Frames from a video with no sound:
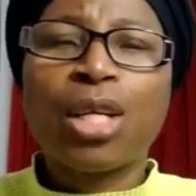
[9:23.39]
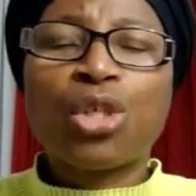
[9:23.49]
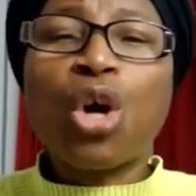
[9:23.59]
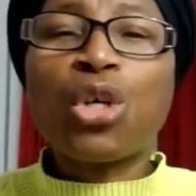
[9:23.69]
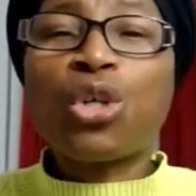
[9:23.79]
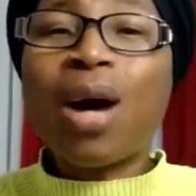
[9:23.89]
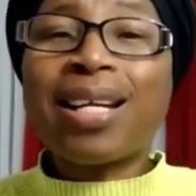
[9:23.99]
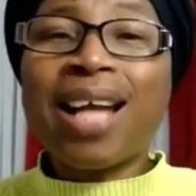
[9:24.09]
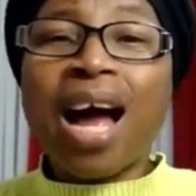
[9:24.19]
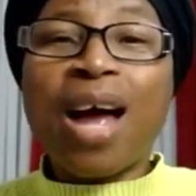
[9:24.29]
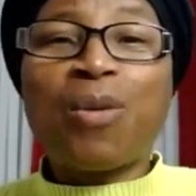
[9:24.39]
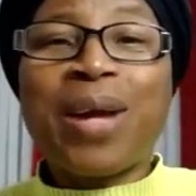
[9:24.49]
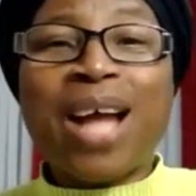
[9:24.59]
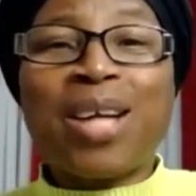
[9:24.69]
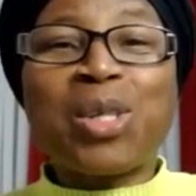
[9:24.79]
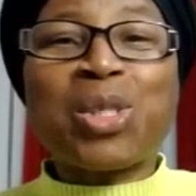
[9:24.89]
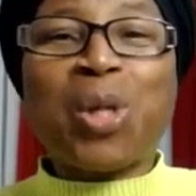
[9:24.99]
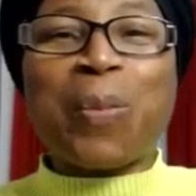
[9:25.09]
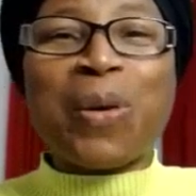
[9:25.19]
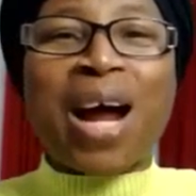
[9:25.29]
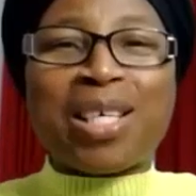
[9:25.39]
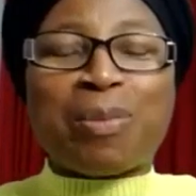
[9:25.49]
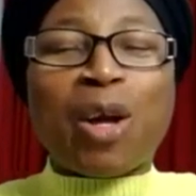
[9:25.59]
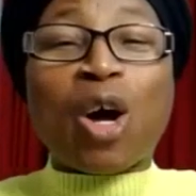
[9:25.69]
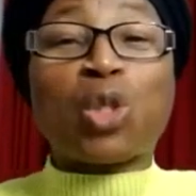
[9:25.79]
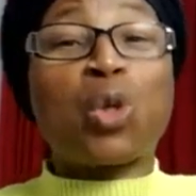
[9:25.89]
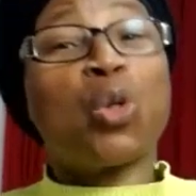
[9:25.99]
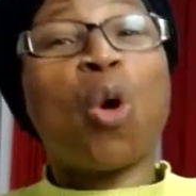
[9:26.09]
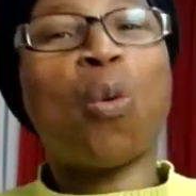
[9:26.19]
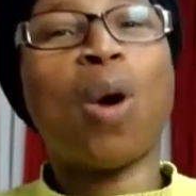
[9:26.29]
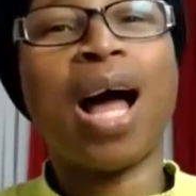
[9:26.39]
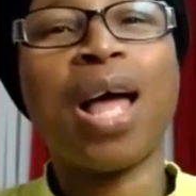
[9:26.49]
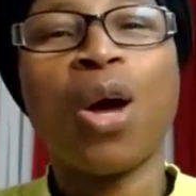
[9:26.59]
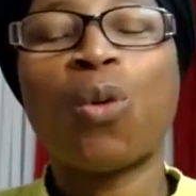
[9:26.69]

So you and I, we are not surprised because you know why?